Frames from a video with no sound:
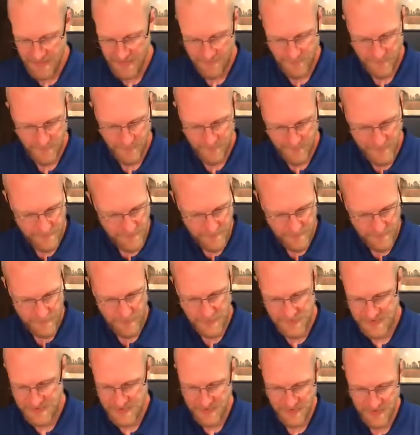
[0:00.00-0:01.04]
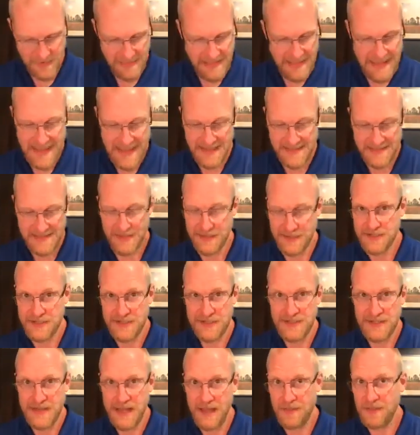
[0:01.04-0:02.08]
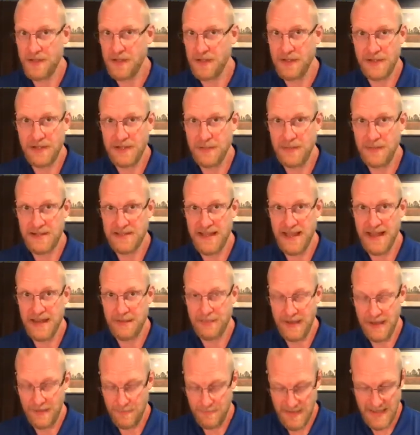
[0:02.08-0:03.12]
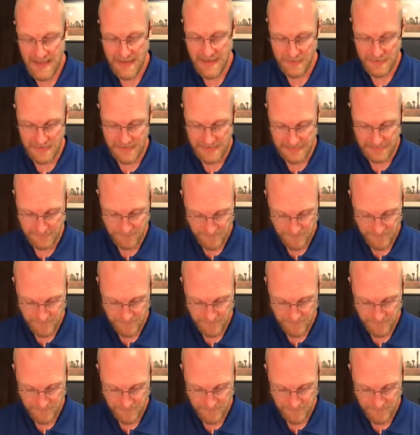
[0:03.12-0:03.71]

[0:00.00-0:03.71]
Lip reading: From the first to the last, there's nothing good to be said about Babylon.